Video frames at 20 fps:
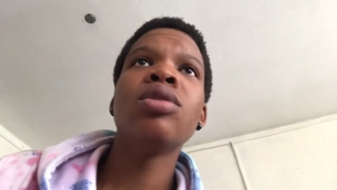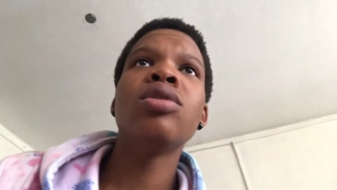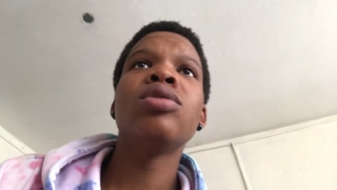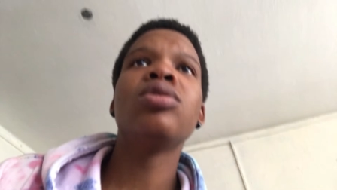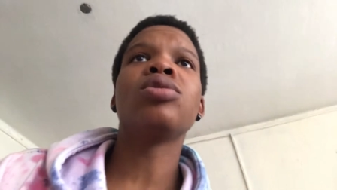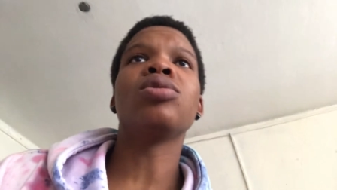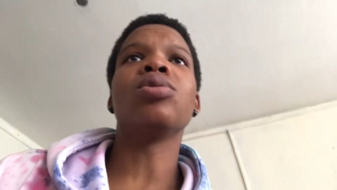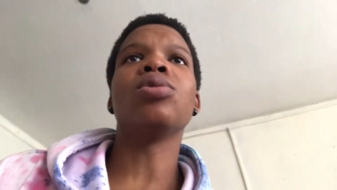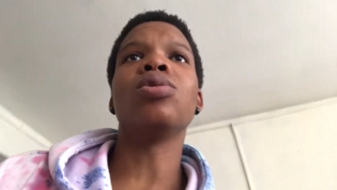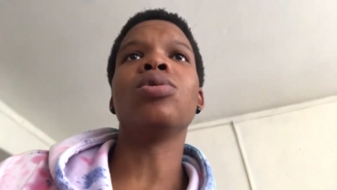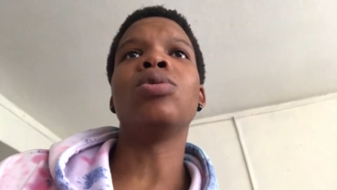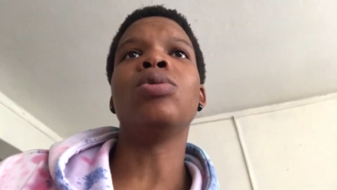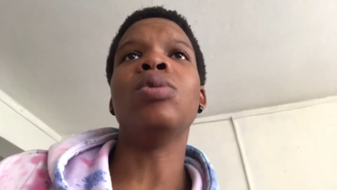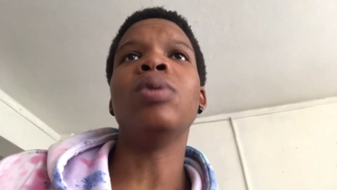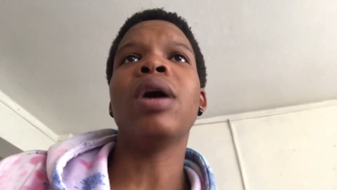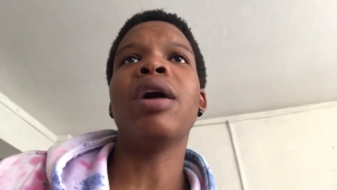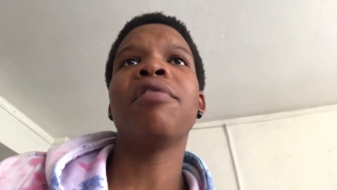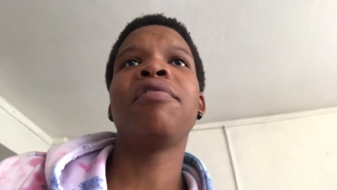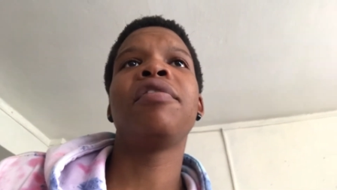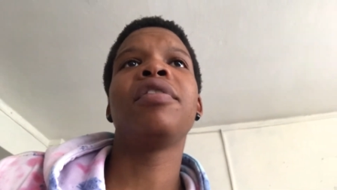So
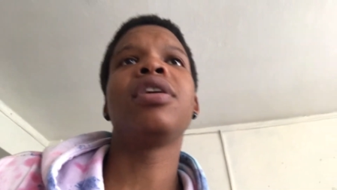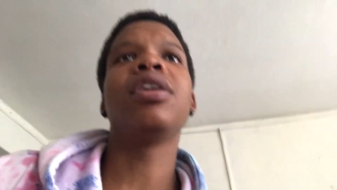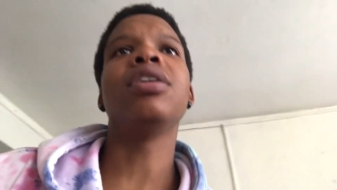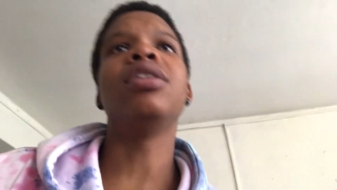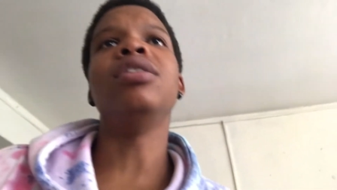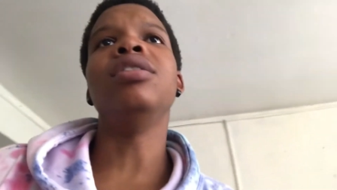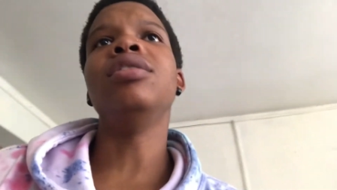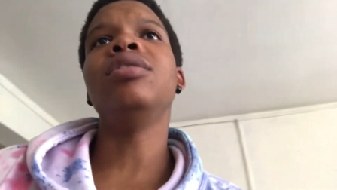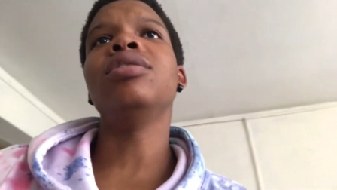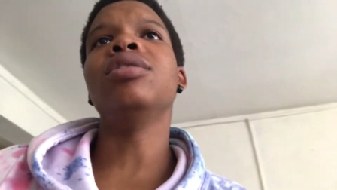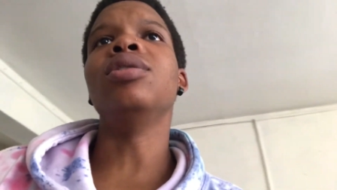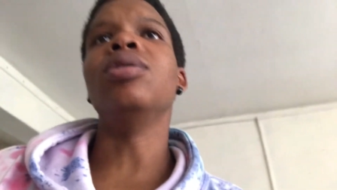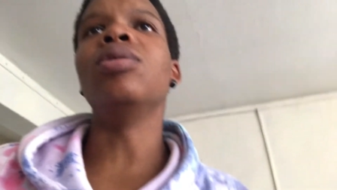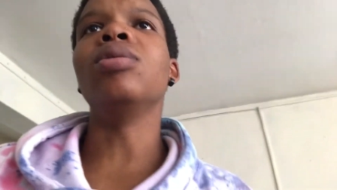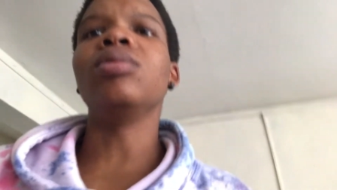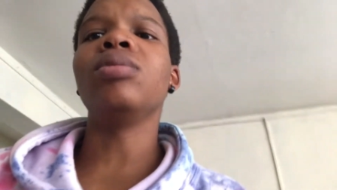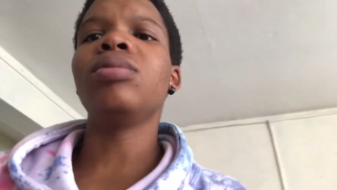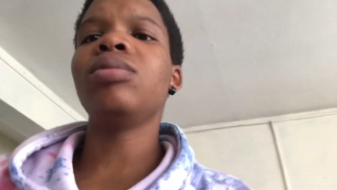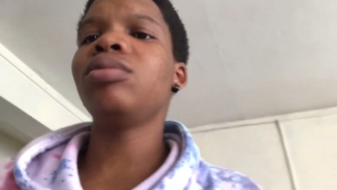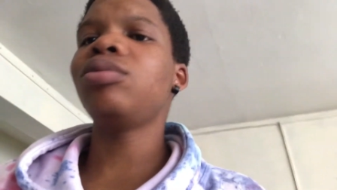I figured, you
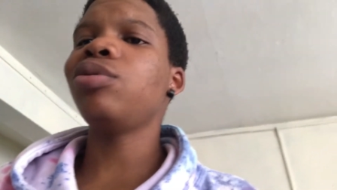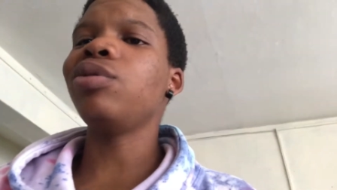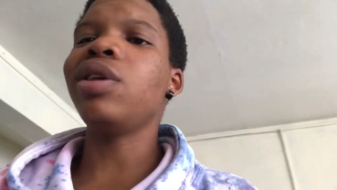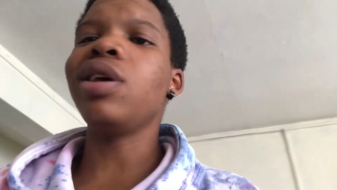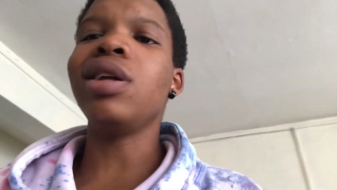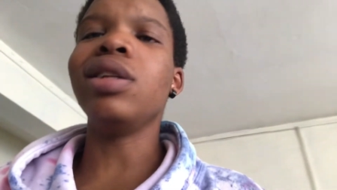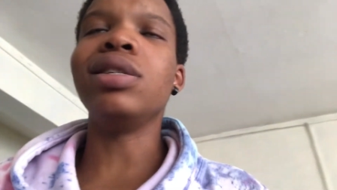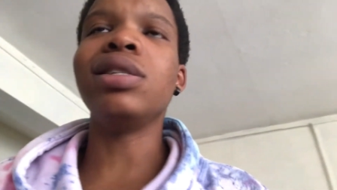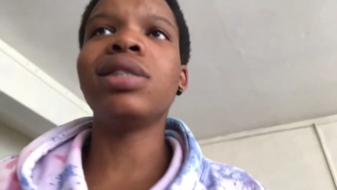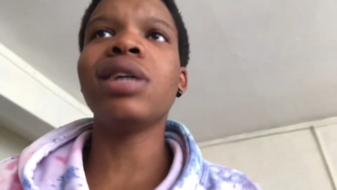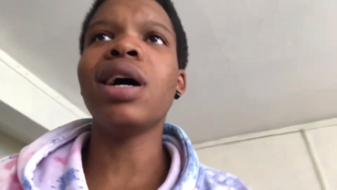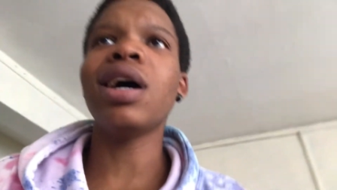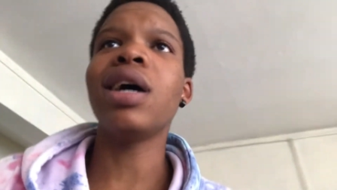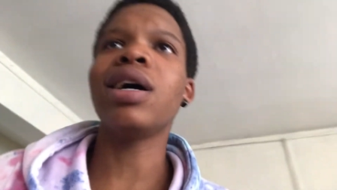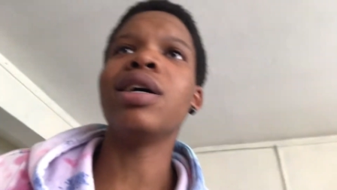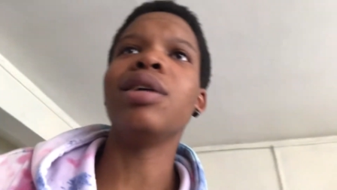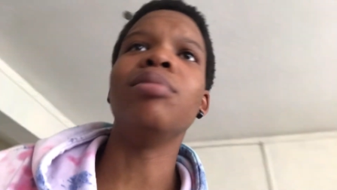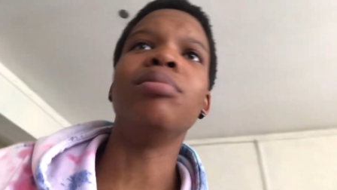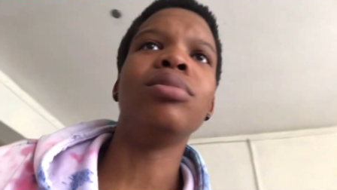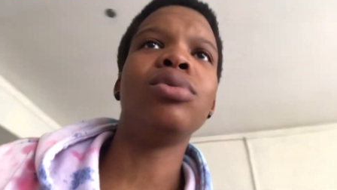know, today it's
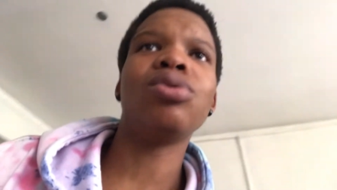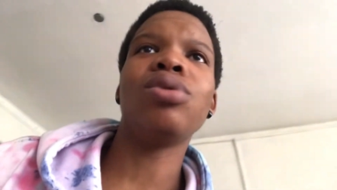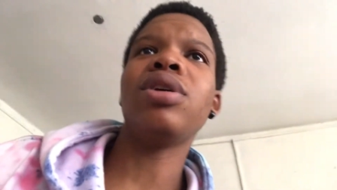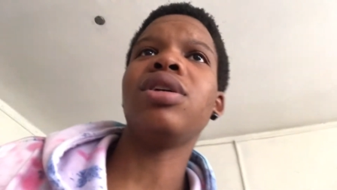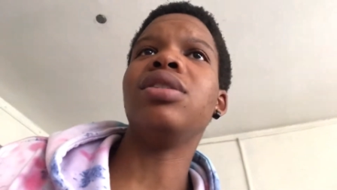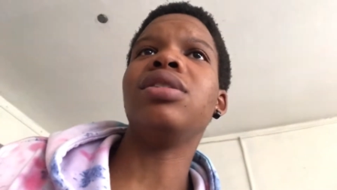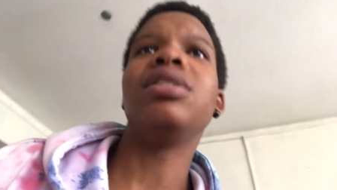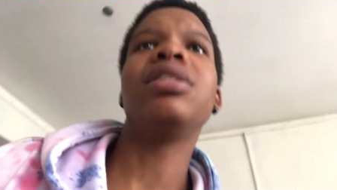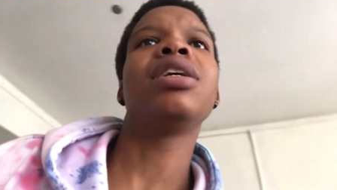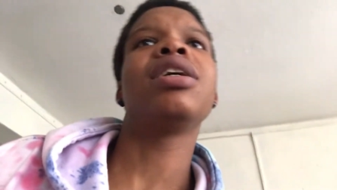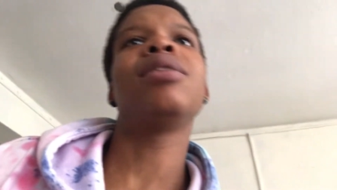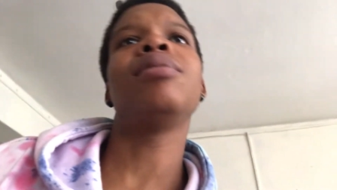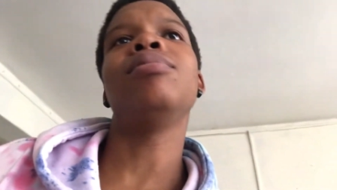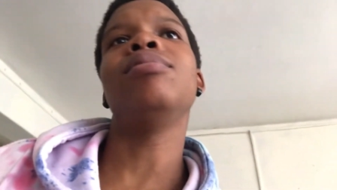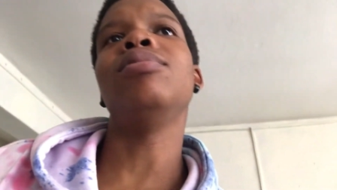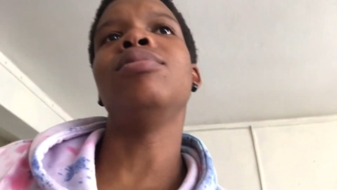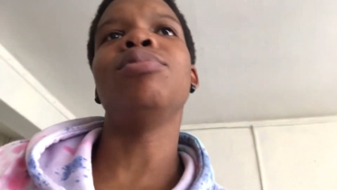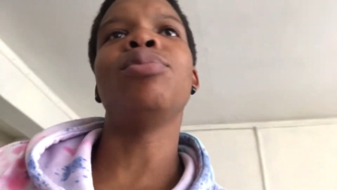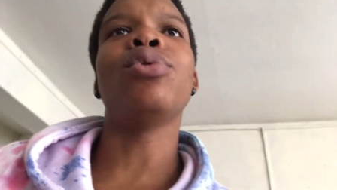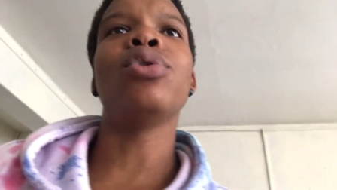time. Today it's
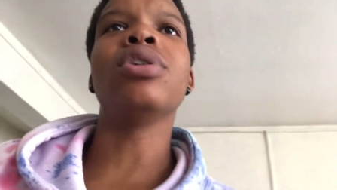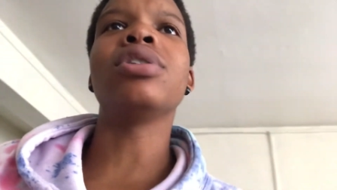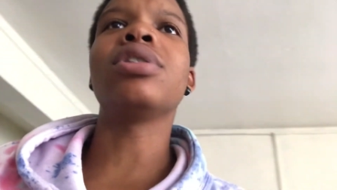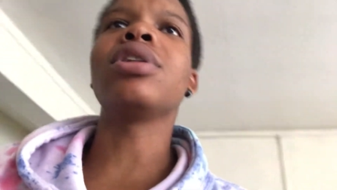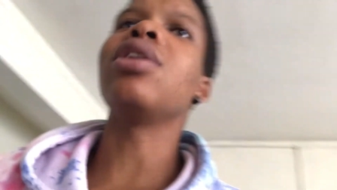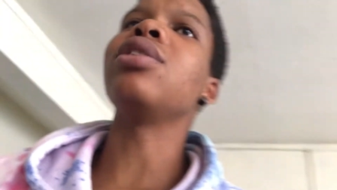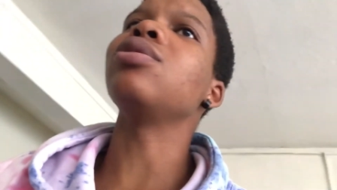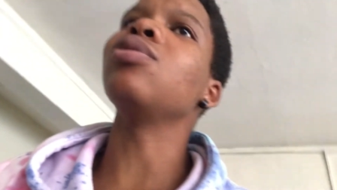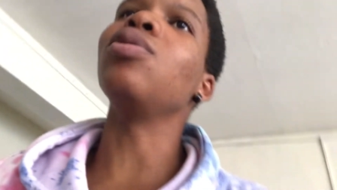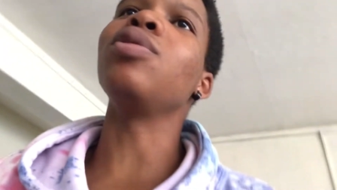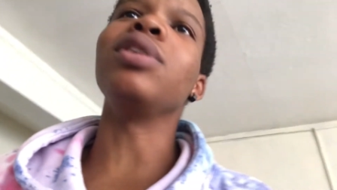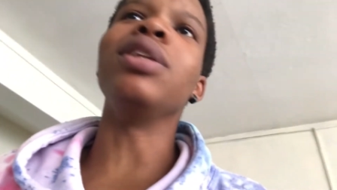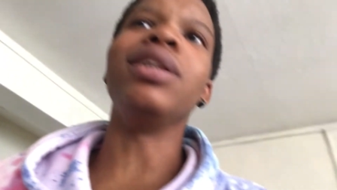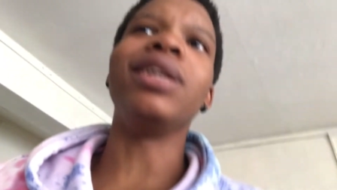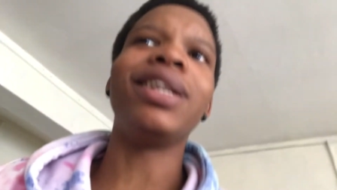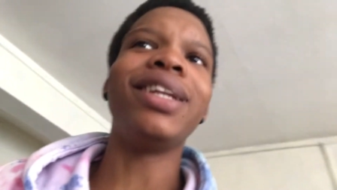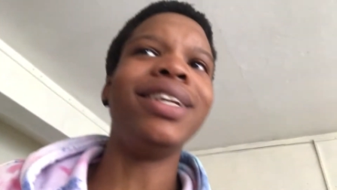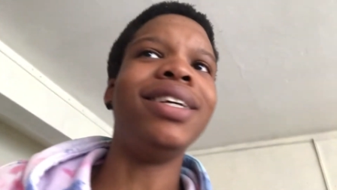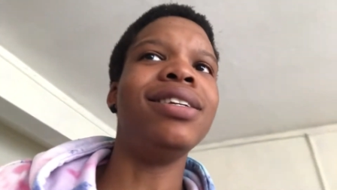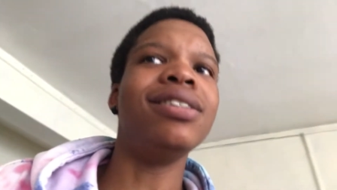time. Boys start looking
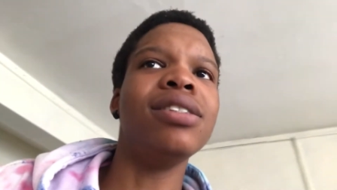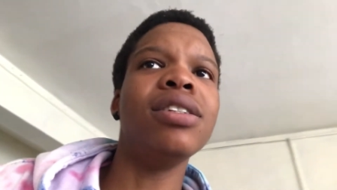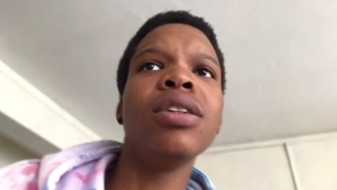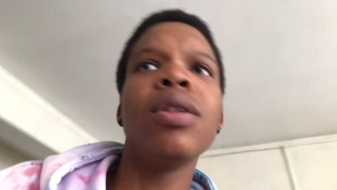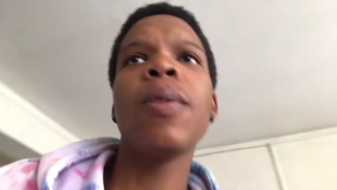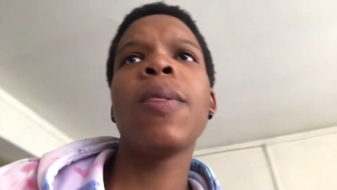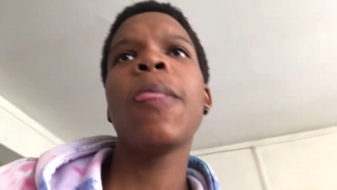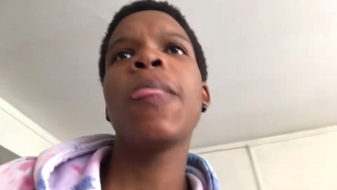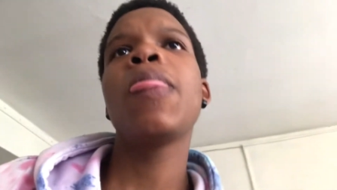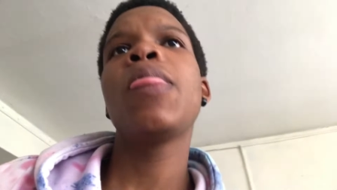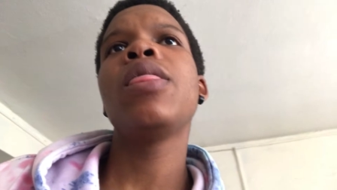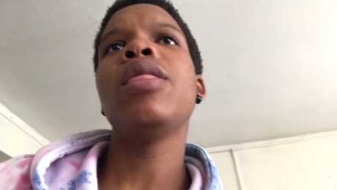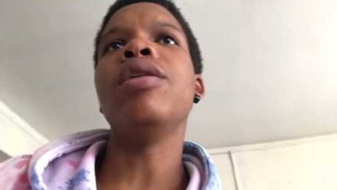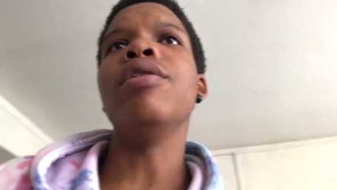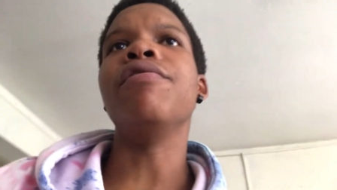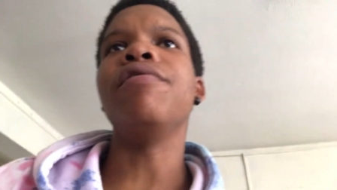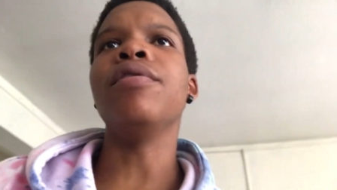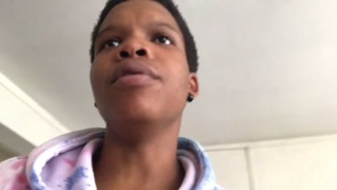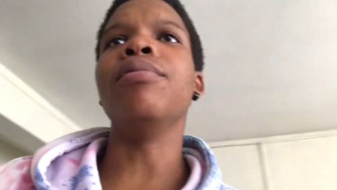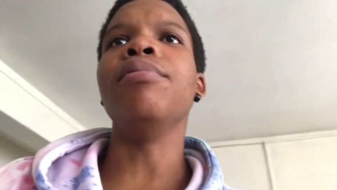clean. You
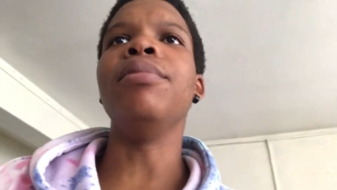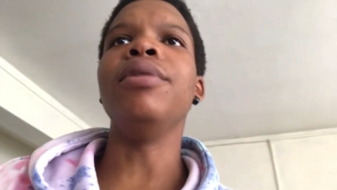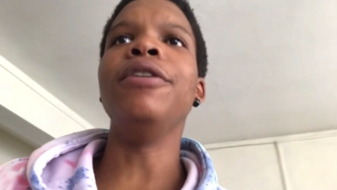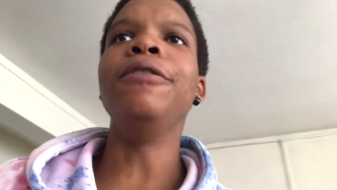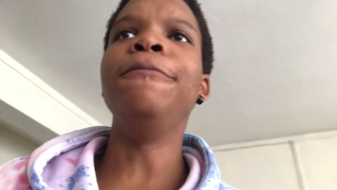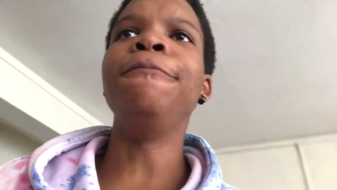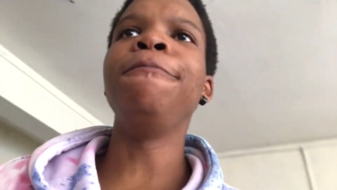feel me?